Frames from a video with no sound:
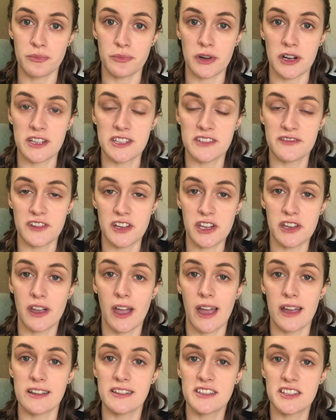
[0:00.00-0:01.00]
and bronze for you
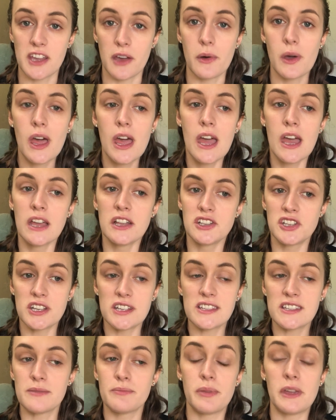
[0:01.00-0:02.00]
guys. So
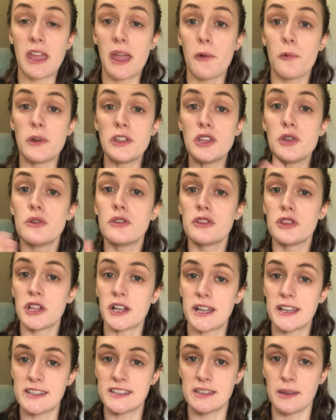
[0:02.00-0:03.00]
just when you
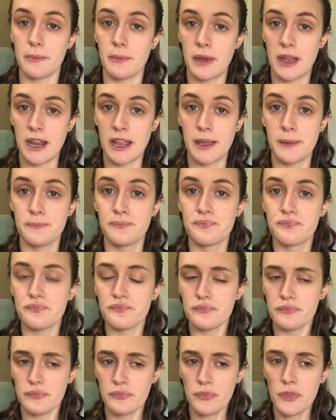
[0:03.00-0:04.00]
look at somebody,
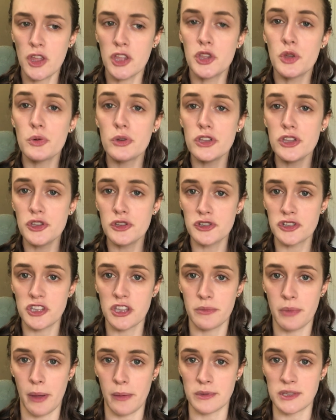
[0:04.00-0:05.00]
you'll
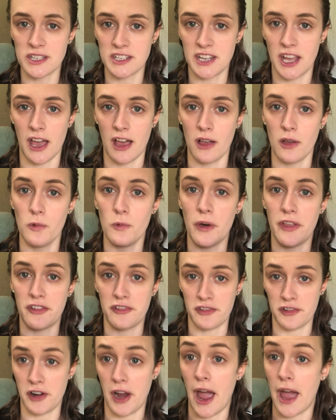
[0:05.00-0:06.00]
usually be able to tell
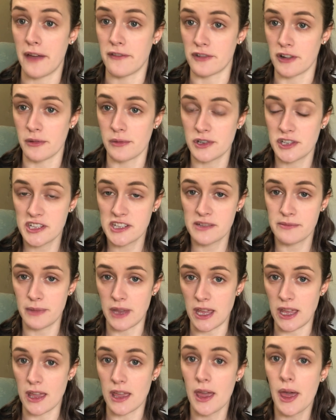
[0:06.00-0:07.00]
whether they're ivory, which is
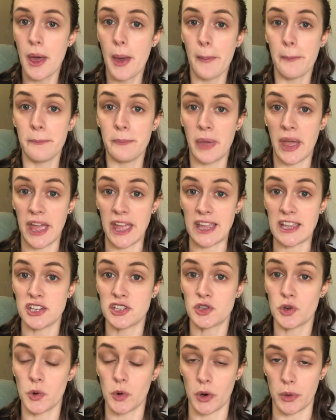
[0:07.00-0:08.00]
me,
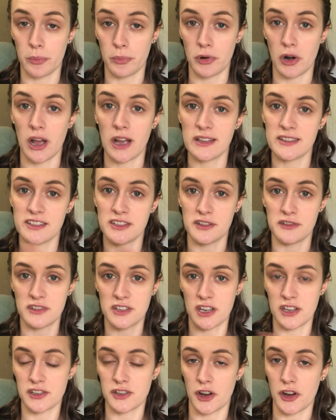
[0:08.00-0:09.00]
beige, or bronze. Those
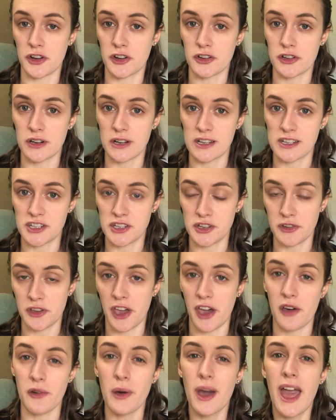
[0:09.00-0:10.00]
get darker as you
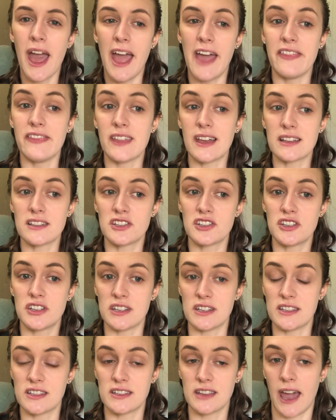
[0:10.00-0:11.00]
go. And that's
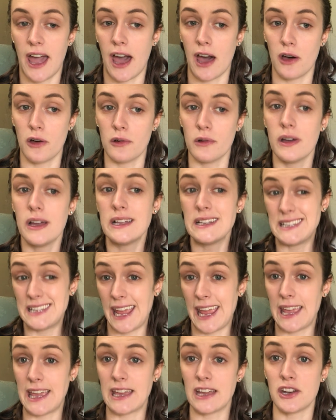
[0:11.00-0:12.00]
just how
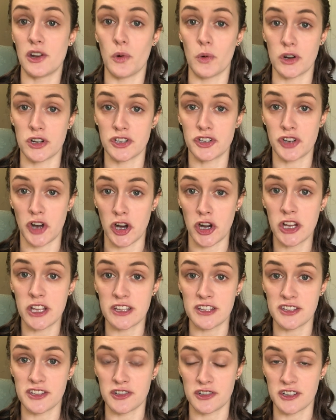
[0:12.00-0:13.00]
tan or dark
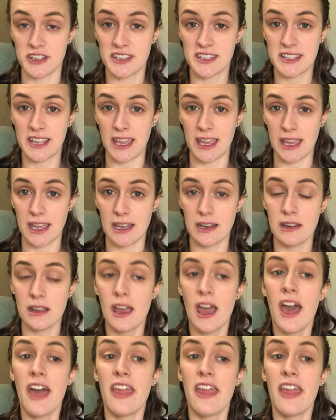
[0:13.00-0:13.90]
is your skin.